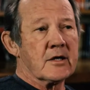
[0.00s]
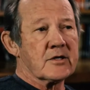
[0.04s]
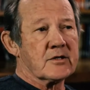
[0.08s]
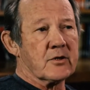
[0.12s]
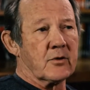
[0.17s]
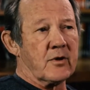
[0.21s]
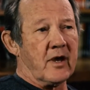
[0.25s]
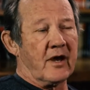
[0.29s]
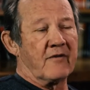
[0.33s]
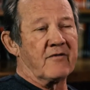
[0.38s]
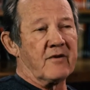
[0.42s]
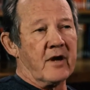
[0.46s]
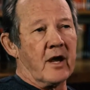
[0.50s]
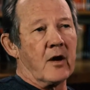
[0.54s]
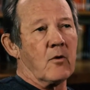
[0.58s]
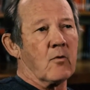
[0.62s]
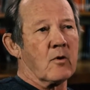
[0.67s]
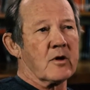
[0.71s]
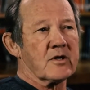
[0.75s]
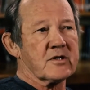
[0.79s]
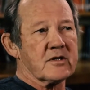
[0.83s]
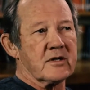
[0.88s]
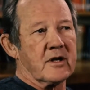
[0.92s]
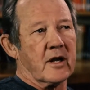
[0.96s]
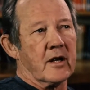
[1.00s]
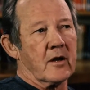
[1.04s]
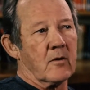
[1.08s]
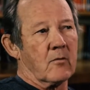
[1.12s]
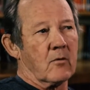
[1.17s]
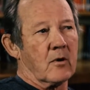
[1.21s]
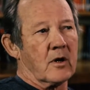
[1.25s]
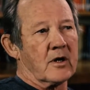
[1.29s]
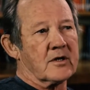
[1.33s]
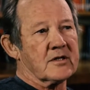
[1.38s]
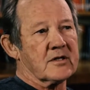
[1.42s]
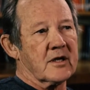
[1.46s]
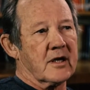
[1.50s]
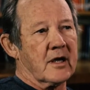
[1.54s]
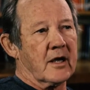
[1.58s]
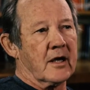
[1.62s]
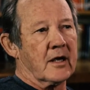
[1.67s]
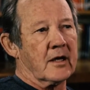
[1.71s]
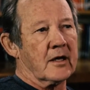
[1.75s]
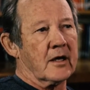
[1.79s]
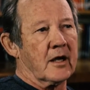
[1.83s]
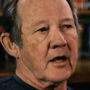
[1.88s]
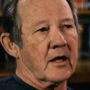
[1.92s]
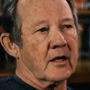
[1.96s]
So we have networks and networks,
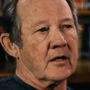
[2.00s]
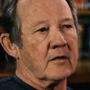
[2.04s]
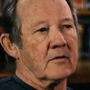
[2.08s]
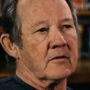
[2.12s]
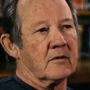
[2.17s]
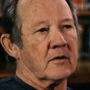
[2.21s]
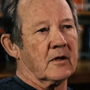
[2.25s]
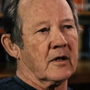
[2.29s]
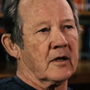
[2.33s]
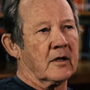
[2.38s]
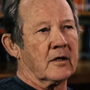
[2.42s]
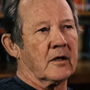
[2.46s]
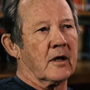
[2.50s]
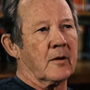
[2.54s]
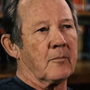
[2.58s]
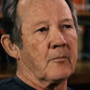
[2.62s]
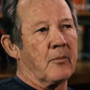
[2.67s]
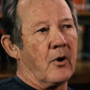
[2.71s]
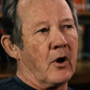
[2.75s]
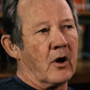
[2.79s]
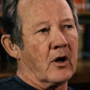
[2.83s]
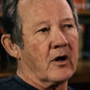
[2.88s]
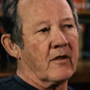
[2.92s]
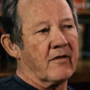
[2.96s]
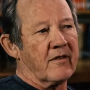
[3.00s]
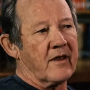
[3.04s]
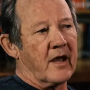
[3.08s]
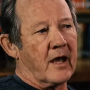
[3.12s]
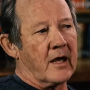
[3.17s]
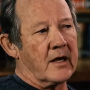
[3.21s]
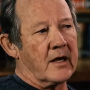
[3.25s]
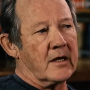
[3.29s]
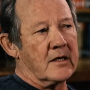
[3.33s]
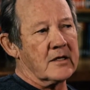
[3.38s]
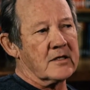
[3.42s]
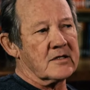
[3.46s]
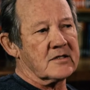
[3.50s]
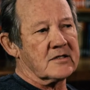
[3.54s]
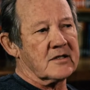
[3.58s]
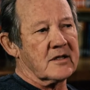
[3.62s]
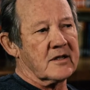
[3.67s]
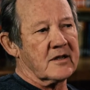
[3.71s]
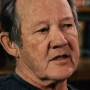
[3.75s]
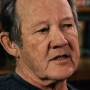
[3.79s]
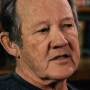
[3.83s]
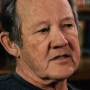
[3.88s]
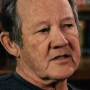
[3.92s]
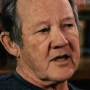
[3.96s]
and part of that is
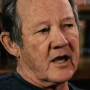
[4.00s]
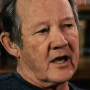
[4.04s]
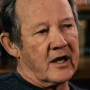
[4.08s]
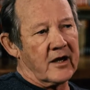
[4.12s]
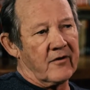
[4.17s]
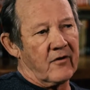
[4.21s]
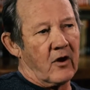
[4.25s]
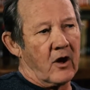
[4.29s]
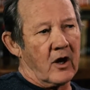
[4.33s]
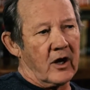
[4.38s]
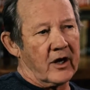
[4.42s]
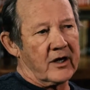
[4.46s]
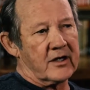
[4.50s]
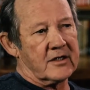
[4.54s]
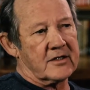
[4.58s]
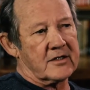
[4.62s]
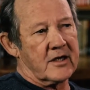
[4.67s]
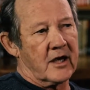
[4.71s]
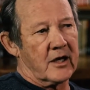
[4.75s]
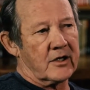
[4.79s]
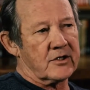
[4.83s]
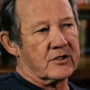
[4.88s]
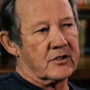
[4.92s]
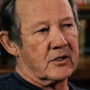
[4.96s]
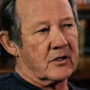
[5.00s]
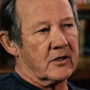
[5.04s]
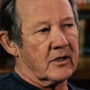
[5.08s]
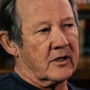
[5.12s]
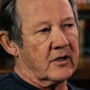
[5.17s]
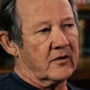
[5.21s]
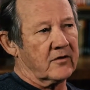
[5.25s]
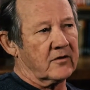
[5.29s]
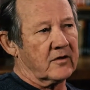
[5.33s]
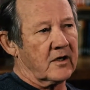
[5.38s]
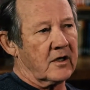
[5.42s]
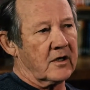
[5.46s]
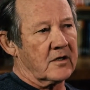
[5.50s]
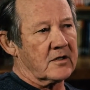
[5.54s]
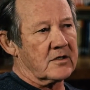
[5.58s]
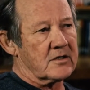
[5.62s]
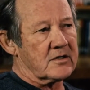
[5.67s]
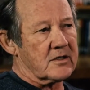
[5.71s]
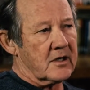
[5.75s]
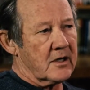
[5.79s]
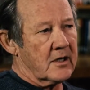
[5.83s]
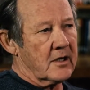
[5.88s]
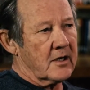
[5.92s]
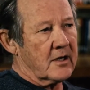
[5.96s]
this kind of architecture
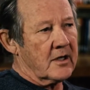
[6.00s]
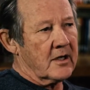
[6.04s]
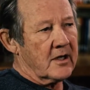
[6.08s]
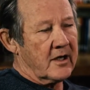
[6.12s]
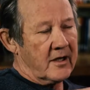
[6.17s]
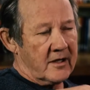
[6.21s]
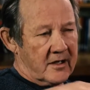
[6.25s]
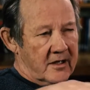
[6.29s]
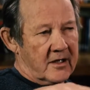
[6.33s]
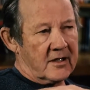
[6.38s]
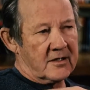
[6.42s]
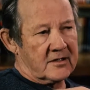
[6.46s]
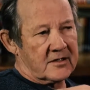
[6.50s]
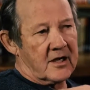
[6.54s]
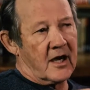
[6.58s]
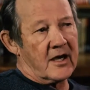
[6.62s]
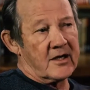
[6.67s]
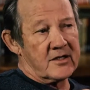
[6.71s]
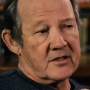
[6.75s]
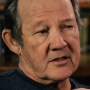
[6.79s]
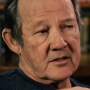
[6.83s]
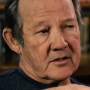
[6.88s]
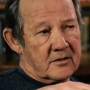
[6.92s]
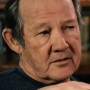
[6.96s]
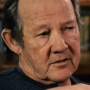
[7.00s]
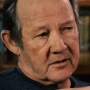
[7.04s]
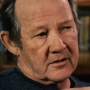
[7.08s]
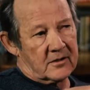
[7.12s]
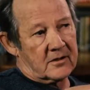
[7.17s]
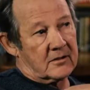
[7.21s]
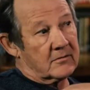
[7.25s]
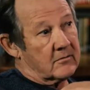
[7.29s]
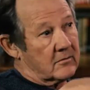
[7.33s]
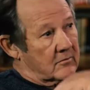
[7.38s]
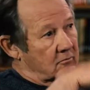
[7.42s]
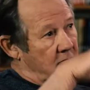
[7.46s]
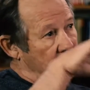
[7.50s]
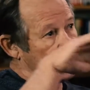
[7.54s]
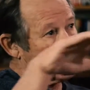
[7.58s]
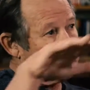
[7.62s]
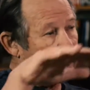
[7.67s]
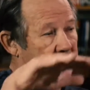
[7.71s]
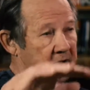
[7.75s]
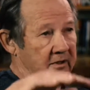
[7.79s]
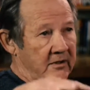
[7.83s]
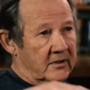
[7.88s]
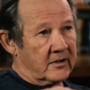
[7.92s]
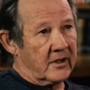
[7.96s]
is and it ties into what's
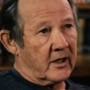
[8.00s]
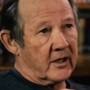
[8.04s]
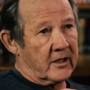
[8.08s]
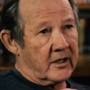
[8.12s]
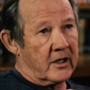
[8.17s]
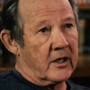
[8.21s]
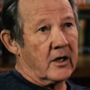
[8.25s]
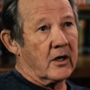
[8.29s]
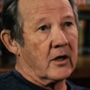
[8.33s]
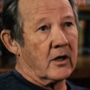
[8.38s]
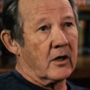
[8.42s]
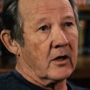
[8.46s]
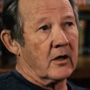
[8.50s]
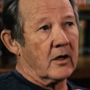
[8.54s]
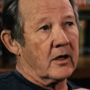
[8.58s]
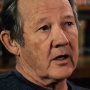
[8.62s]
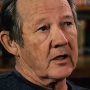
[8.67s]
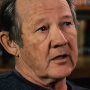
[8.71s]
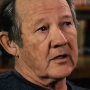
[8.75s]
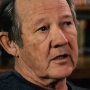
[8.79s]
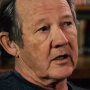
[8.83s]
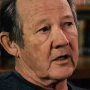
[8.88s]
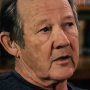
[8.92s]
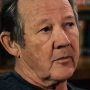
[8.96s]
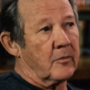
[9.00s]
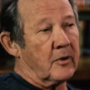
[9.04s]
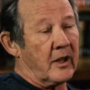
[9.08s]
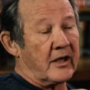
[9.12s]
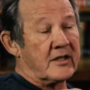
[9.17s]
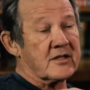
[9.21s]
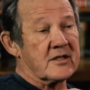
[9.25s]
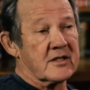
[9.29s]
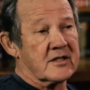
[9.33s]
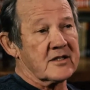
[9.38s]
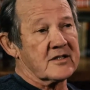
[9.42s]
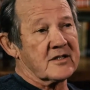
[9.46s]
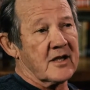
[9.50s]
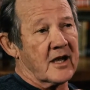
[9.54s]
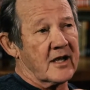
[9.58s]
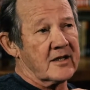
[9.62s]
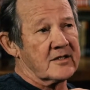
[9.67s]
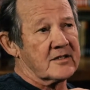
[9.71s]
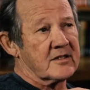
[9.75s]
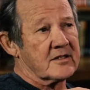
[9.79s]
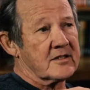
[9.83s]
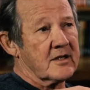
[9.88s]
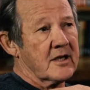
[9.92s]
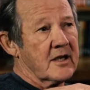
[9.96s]
been done here in complexity
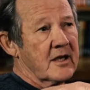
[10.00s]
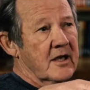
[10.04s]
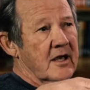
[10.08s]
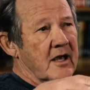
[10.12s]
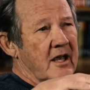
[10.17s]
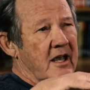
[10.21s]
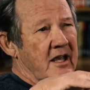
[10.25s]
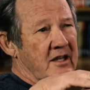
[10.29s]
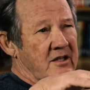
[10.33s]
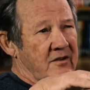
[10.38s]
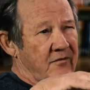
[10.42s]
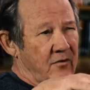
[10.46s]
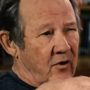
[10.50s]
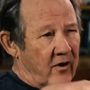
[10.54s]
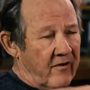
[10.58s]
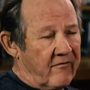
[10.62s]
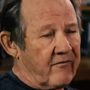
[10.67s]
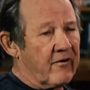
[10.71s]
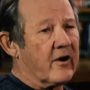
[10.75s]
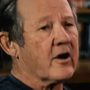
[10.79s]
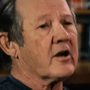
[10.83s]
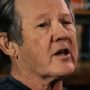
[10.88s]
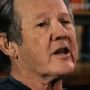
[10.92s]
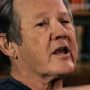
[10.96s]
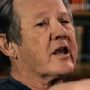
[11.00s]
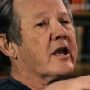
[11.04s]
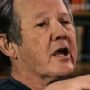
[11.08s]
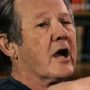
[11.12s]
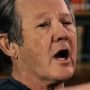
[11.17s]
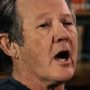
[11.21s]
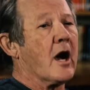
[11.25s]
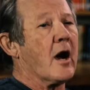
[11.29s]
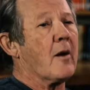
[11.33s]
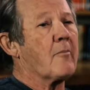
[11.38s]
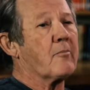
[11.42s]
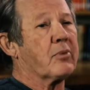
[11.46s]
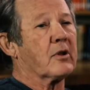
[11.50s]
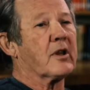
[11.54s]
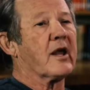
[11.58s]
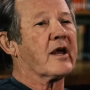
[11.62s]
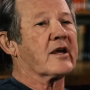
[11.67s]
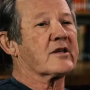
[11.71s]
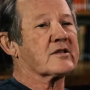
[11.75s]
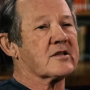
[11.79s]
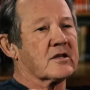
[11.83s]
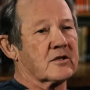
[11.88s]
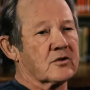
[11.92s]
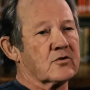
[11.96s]
sciences, is if you have really
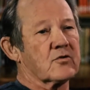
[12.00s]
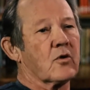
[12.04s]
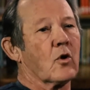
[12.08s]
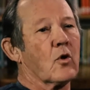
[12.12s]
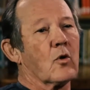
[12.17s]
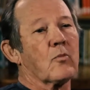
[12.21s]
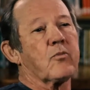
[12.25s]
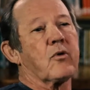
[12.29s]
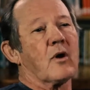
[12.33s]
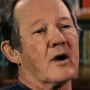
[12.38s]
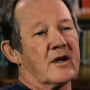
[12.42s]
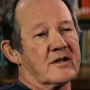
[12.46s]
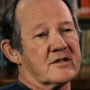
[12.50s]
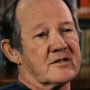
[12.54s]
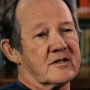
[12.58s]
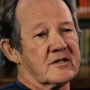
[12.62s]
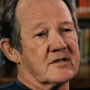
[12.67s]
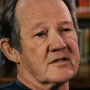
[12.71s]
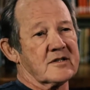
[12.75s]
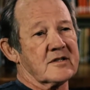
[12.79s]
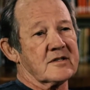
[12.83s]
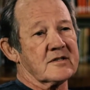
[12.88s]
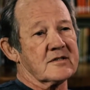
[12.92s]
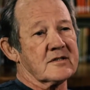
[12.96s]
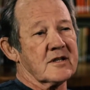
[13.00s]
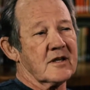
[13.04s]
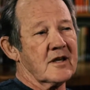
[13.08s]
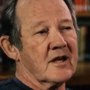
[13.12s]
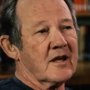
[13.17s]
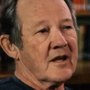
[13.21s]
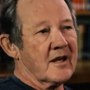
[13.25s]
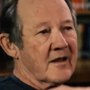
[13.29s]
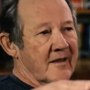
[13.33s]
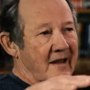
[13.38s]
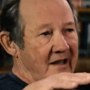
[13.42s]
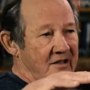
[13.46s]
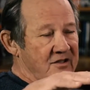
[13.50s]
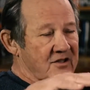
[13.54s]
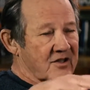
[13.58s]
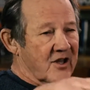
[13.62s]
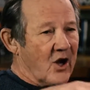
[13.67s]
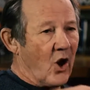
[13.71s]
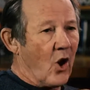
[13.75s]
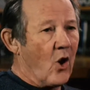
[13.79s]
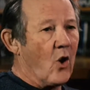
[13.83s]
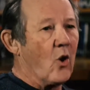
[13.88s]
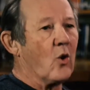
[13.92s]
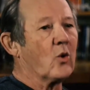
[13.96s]
complex control processes, that's
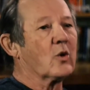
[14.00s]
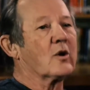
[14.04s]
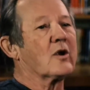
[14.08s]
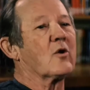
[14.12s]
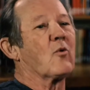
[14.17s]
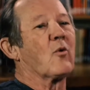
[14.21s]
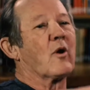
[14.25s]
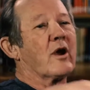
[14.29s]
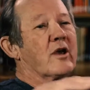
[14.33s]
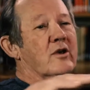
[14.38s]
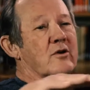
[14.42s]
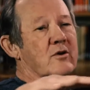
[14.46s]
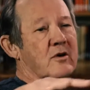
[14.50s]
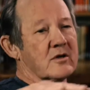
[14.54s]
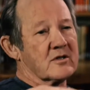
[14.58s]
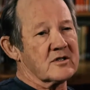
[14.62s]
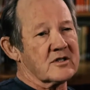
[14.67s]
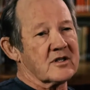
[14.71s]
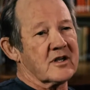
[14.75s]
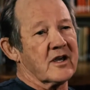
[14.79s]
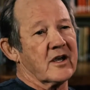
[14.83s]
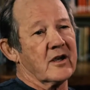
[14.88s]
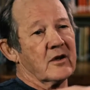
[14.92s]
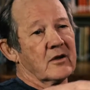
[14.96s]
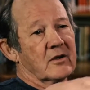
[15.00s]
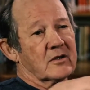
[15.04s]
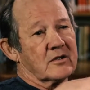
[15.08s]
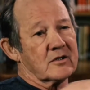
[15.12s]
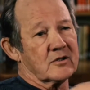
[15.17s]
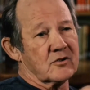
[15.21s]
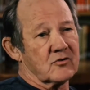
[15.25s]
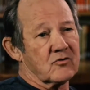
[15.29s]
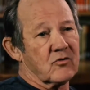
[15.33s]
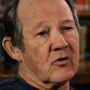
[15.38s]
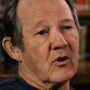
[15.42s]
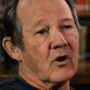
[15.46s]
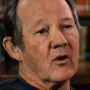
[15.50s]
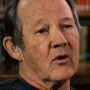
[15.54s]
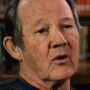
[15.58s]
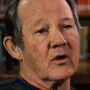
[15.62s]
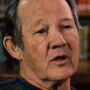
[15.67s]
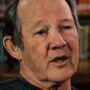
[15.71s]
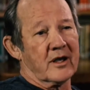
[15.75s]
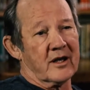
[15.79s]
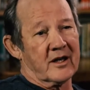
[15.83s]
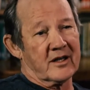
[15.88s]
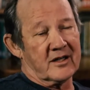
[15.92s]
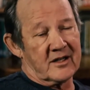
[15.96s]
the only way you can scale
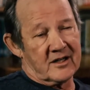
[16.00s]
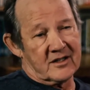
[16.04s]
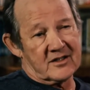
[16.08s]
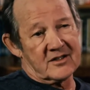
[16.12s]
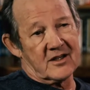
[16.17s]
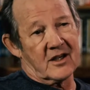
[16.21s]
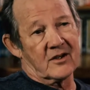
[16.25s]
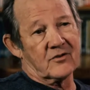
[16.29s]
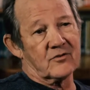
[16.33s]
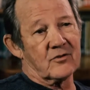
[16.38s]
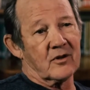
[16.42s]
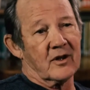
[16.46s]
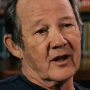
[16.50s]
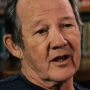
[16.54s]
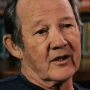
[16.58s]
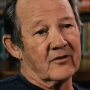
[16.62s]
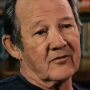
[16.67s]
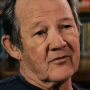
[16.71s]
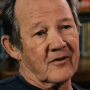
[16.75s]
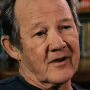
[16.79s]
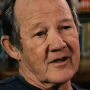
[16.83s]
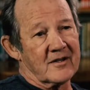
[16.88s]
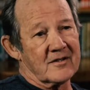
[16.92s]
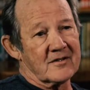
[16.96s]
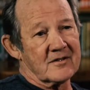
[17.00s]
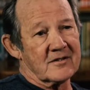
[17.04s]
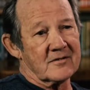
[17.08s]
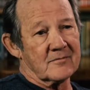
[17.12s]
control in a decentralized phase.